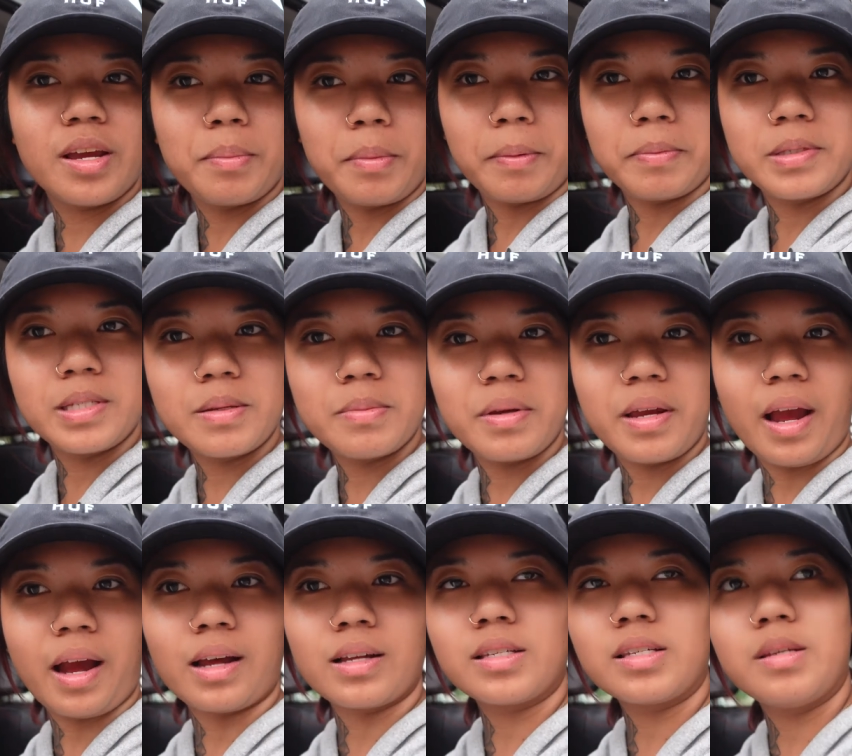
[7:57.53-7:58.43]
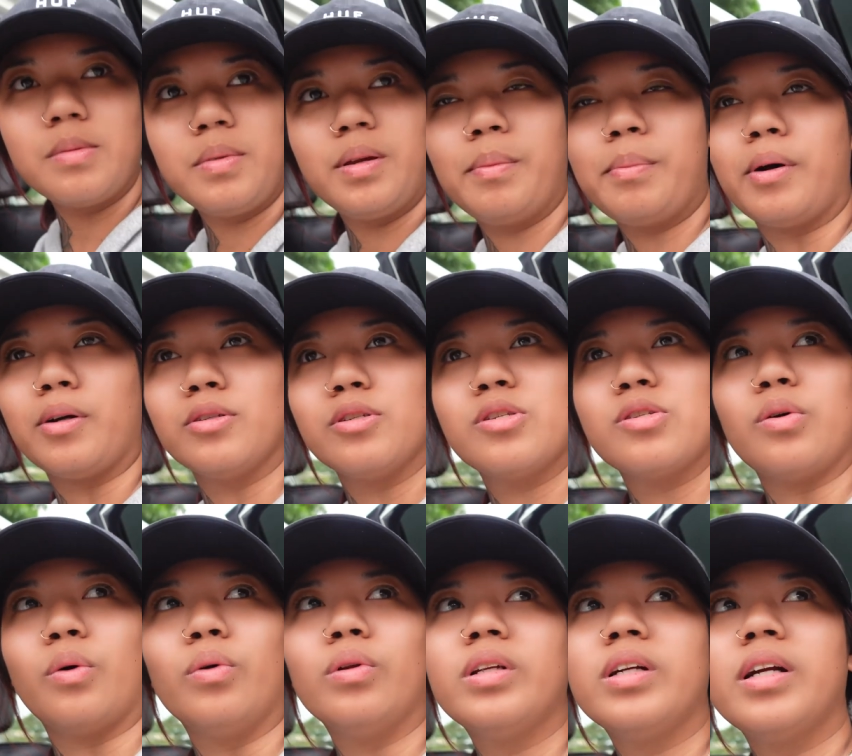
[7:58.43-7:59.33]
came up to me asking me about
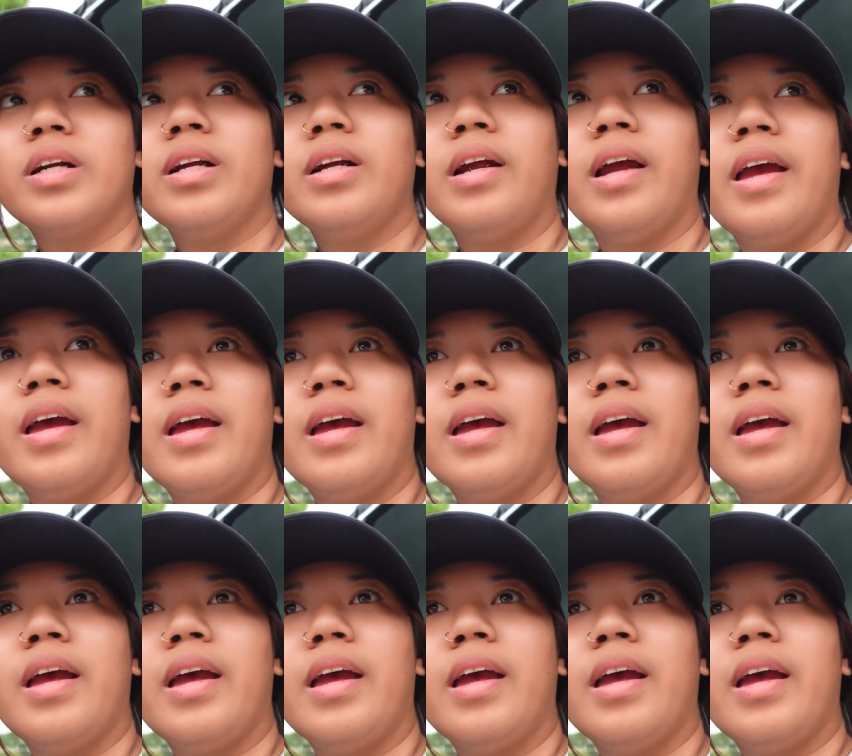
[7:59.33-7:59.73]
solar,